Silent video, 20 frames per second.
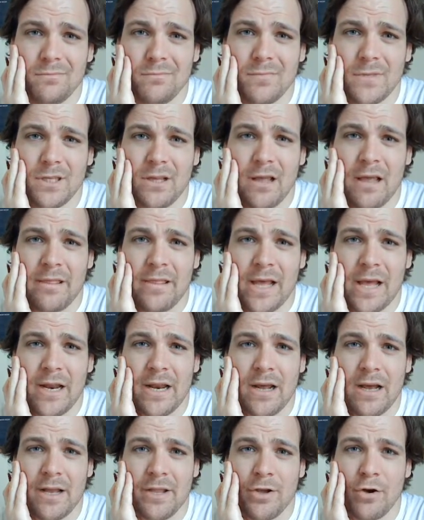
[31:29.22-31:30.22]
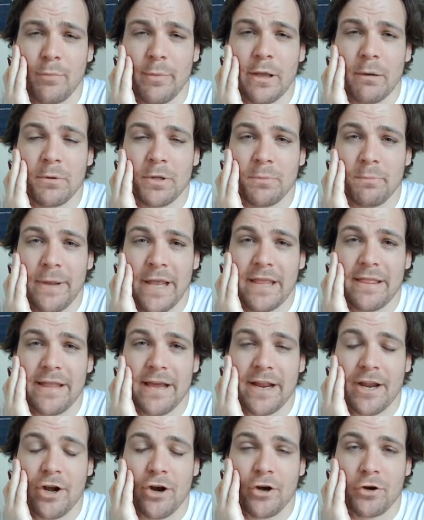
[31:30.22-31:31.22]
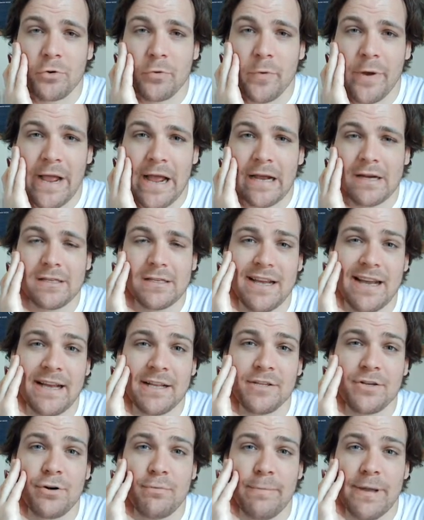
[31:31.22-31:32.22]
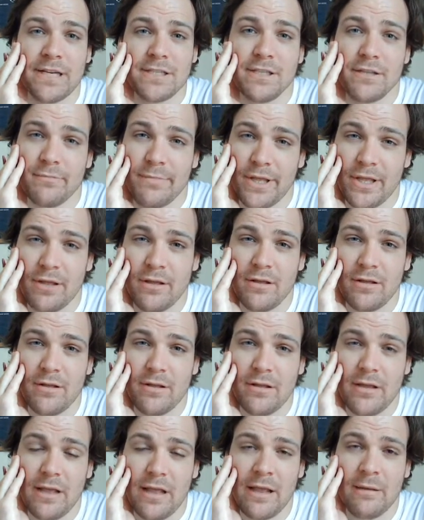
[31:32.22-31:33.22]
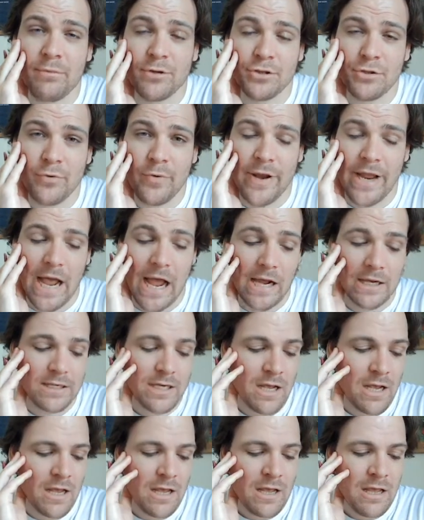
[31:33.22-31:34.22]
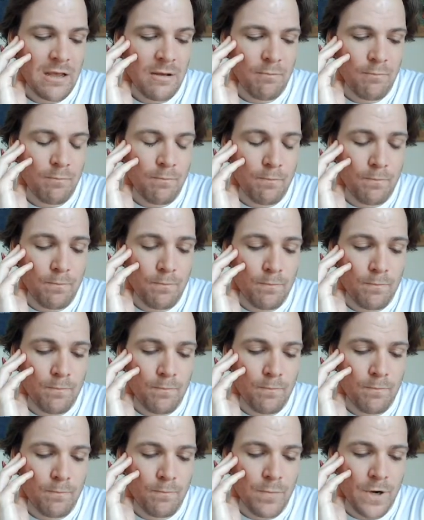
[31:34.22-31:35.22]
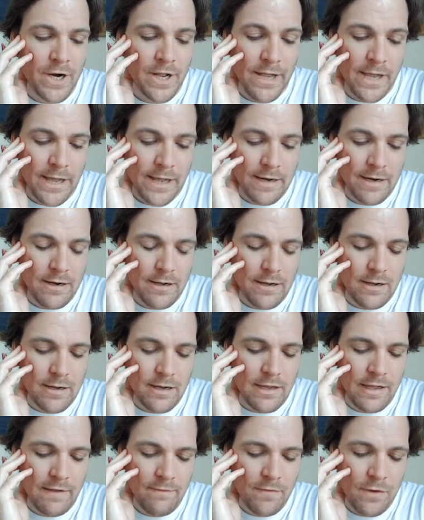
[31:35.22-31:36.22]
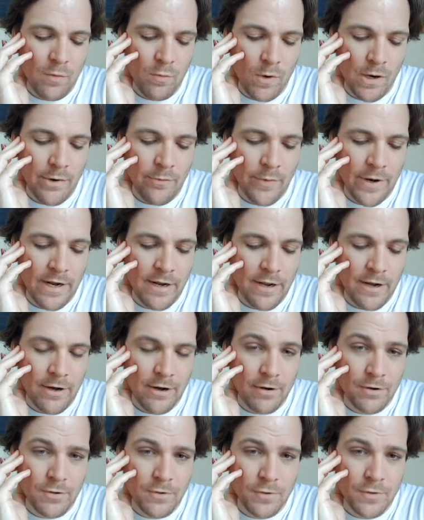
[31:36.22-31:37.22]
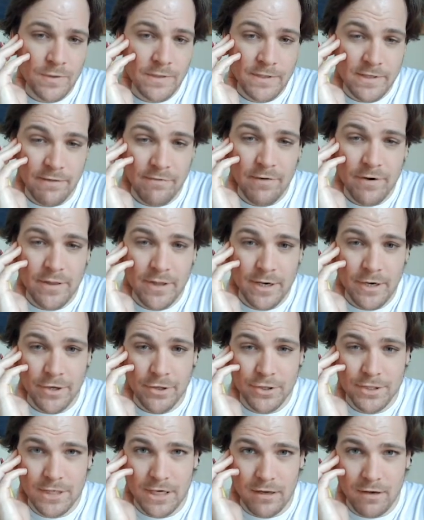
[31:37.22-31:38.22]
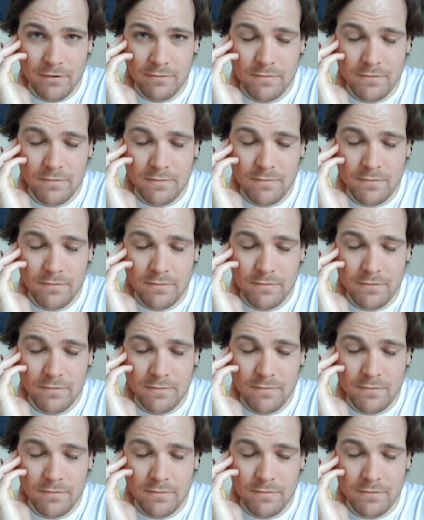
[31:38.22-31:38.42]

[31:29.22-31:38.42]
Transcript: then you'll be able to make that character react as they're meant to be able to react. But again, if you want to write a character who's different than yourself,